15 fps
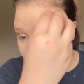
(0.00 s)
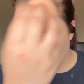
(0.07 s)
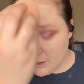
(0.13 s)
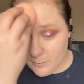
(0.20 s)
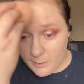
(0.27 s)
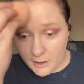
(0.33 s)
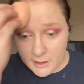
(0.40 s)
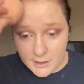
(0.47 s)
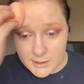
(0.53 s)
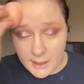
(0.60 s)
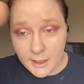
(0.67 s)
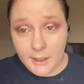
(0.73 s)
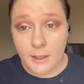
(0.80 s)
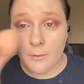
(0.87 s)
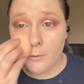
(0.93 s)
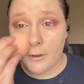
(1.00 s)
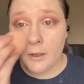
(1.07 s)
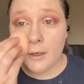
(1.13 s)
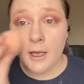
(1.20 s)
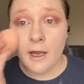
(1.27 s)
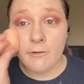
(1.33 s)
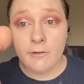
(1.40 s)
to be exciting. We're gonna
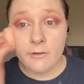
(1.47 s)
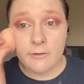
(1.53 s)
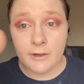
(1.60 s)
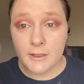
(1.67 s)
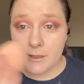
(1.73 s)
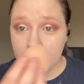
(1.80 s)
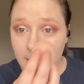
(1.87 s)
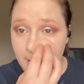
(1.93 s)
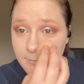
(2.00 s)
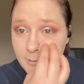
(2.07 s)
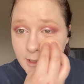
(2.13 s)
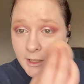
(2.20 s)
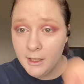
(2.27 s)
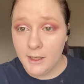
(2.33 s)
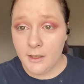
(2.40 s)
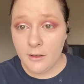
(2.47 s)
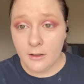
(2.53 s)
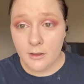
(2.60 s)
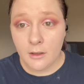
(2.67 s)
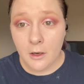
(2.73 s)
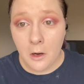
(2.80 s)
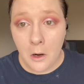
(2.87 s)
have a fun time
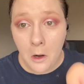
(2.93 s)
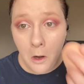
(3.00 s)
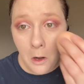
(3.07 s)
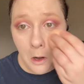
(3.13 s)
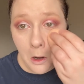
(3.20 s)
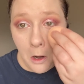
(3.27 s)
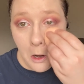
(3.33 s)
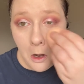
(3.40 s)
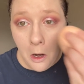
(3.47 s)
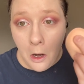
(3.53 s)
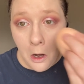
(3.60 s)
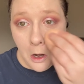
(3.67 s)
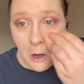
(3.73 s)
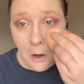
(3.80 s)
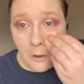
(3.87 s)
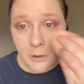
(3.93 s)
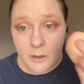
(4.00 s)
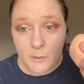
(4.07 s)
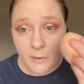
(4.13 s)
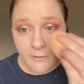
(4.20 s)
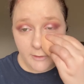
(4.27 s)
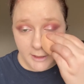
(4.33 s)
there. What's my
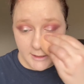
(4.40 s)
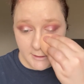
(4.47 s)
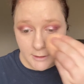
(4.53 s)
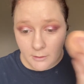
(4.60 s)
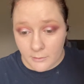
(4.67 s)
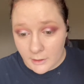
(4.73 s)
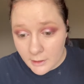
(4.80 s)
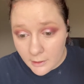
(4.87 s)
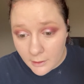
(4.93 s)
face doing?